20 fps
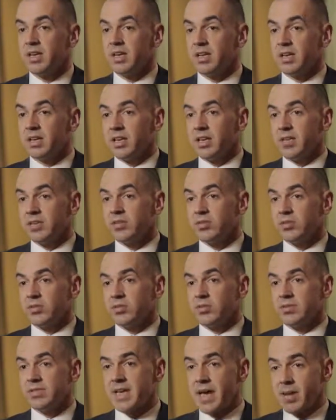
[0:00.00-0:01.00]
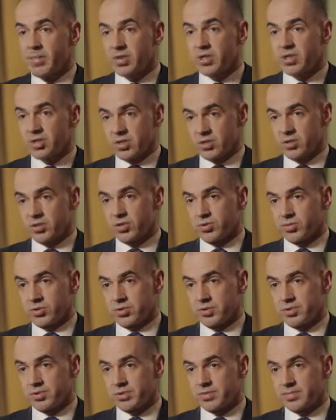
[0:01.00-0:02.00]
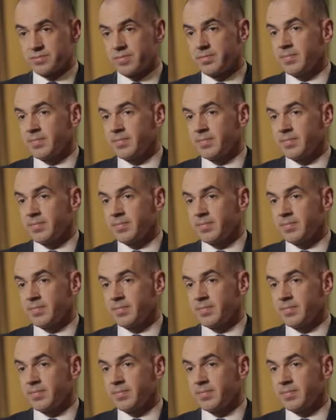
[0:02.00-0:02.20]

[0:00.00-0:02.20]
can lead to damage to the joints.